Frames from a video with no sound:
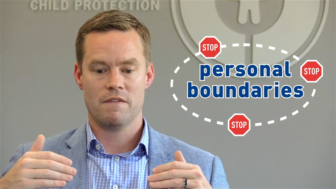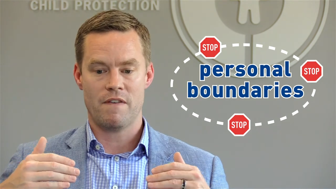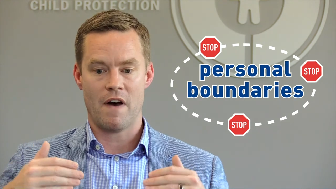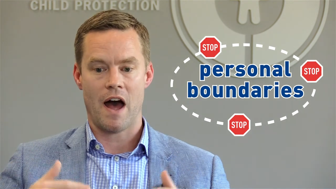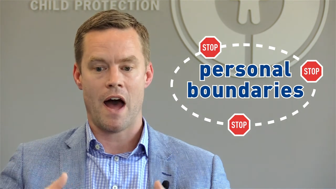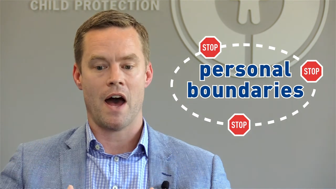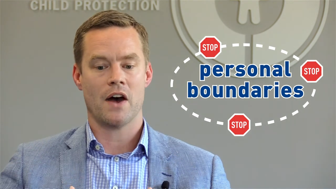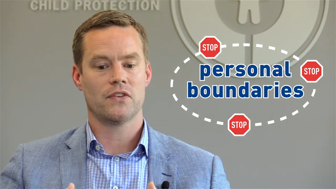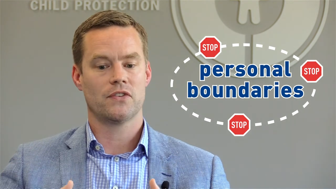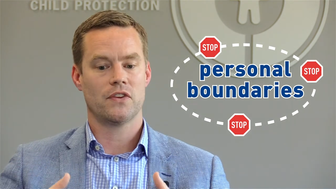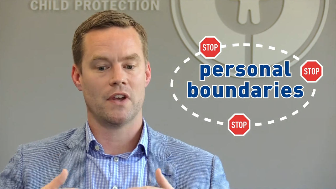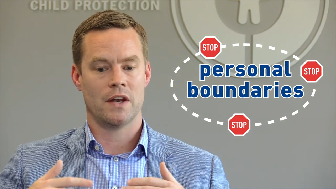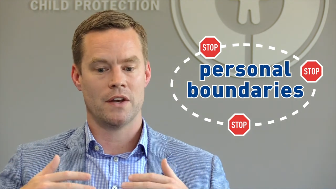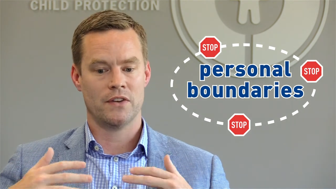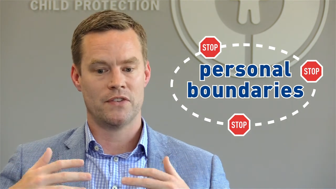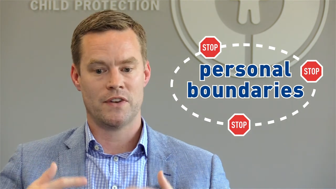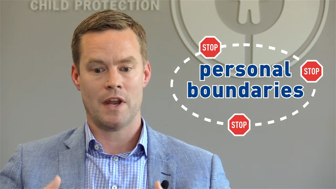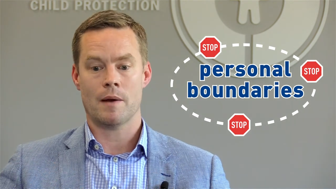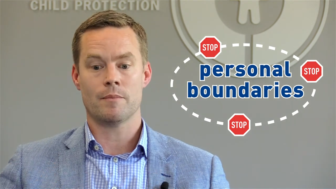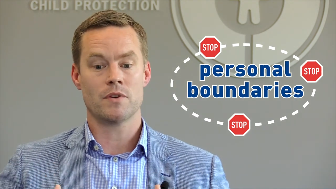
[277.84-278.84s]
for us in
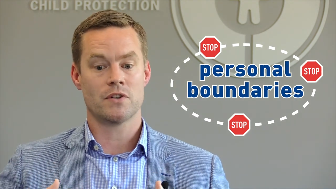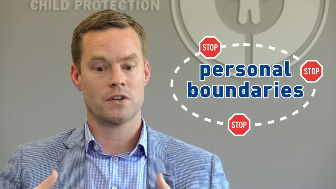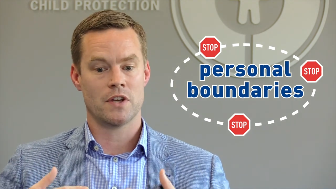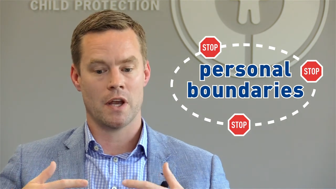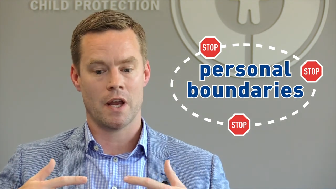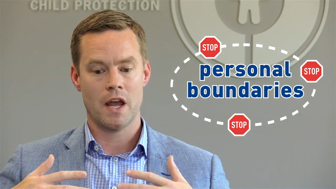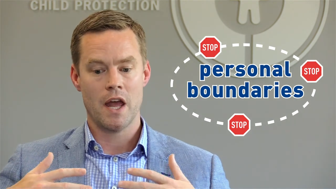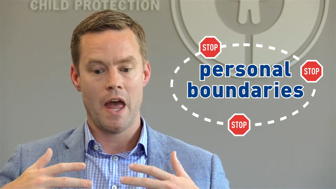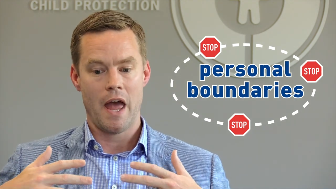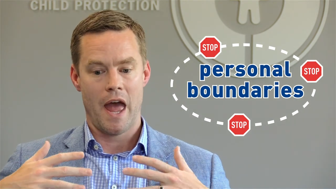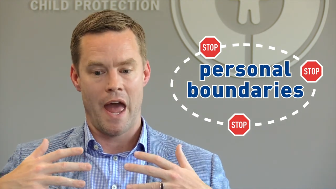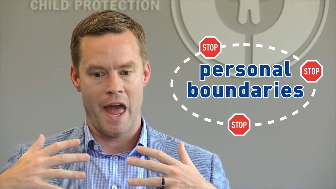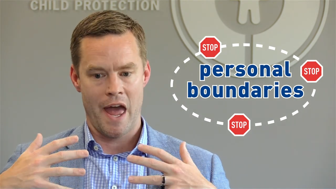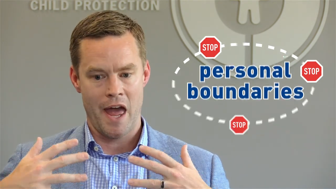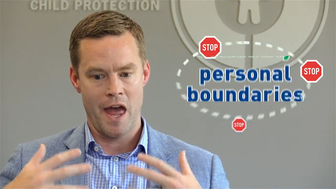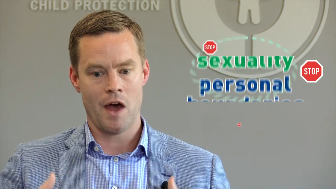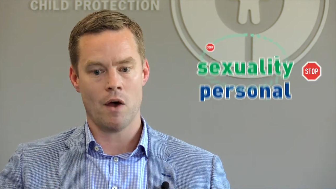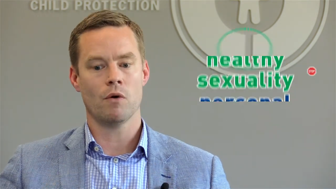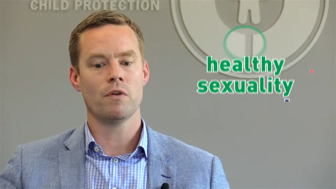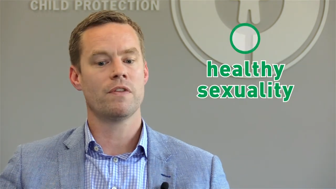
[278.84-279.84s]
establishing a
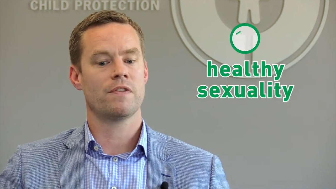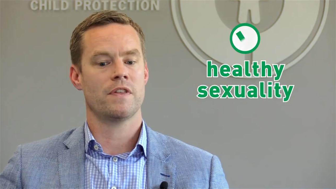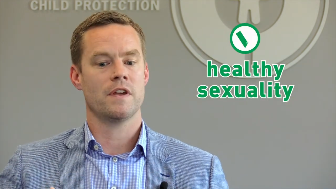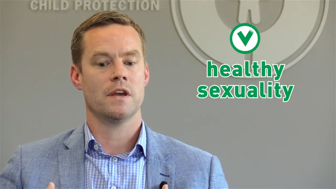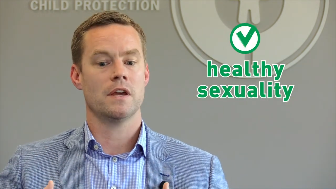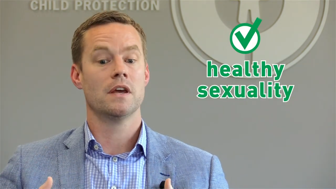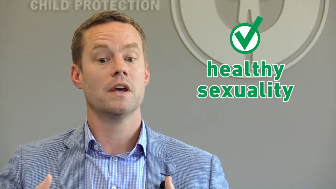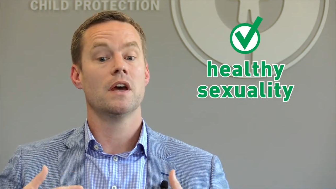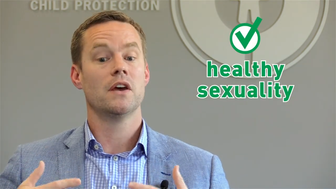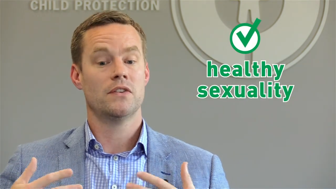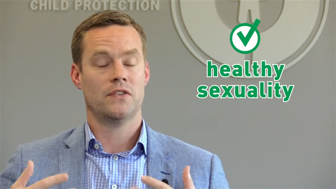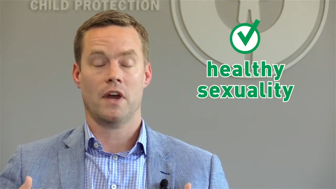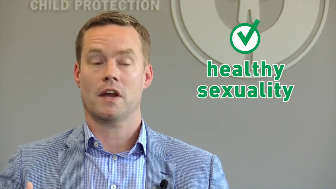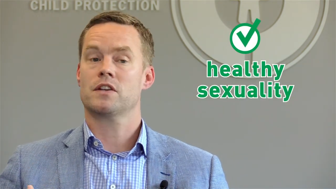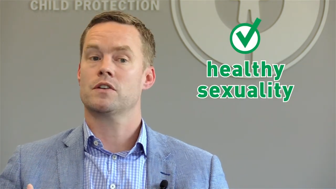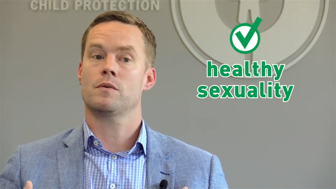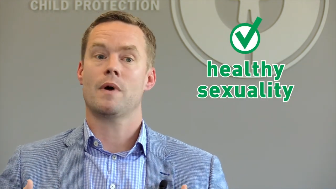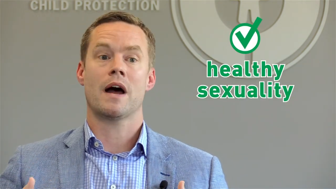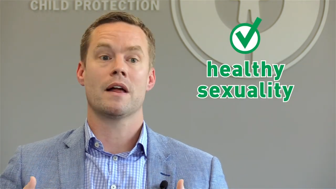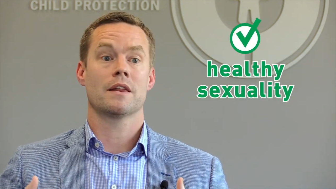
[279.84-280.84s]
healthy
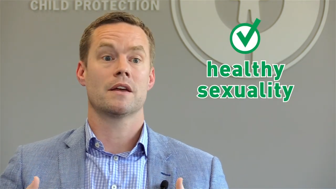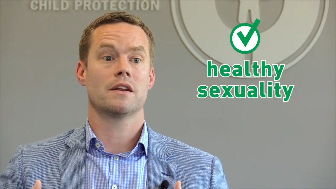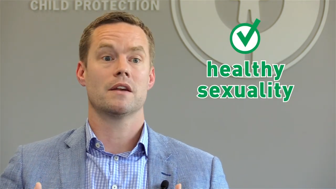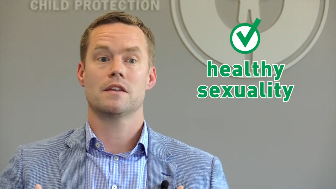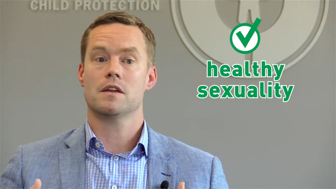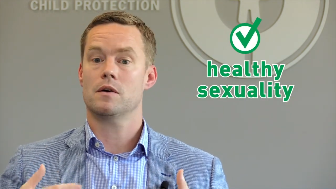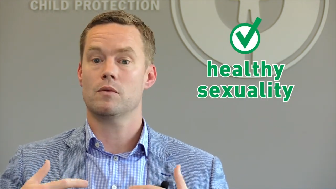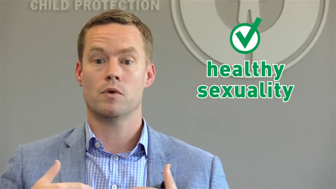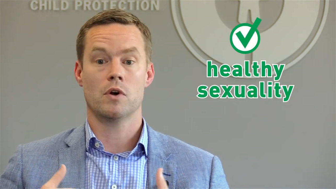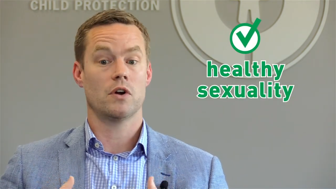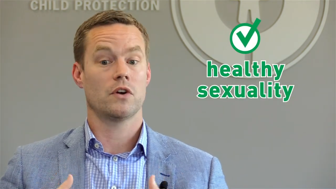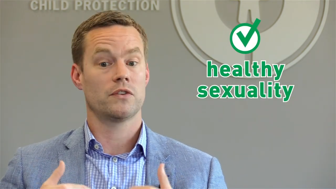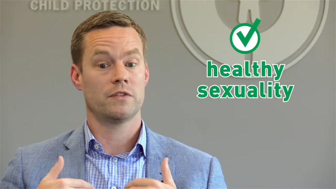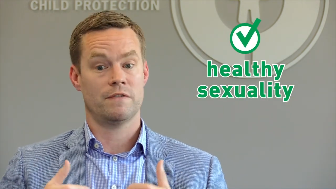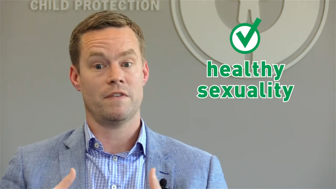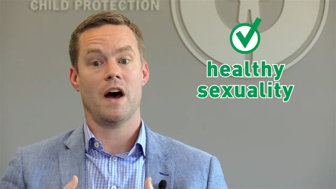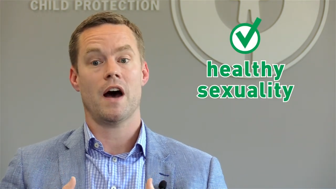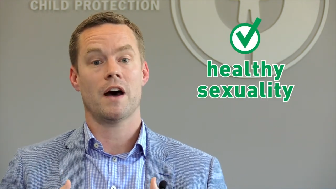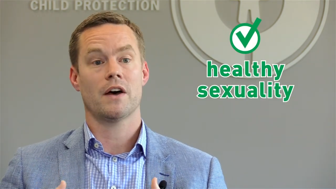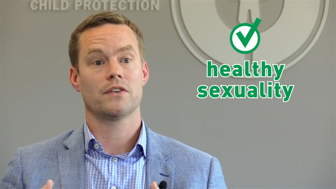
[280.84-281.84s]
sexuality that works
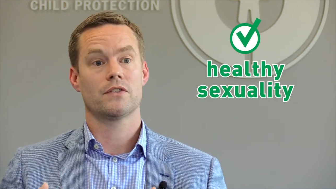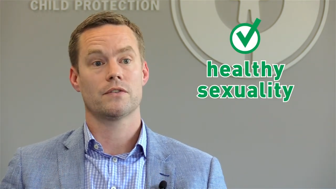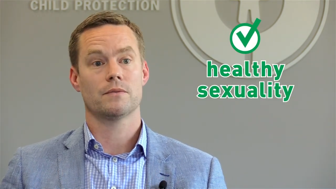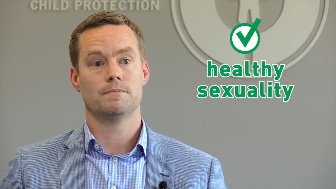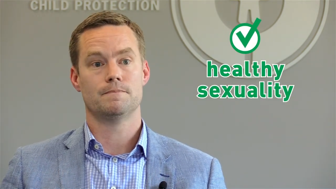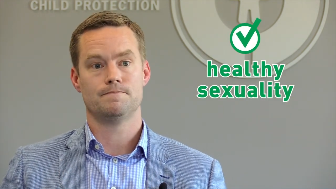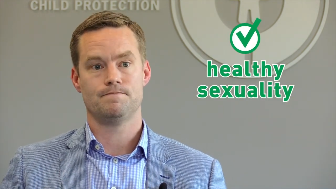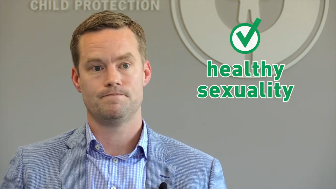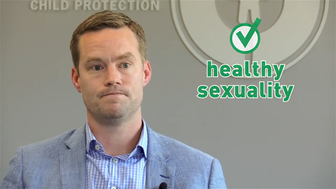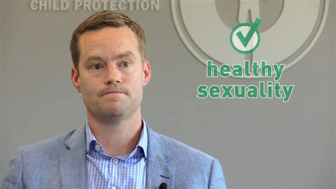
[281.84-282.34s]
for us.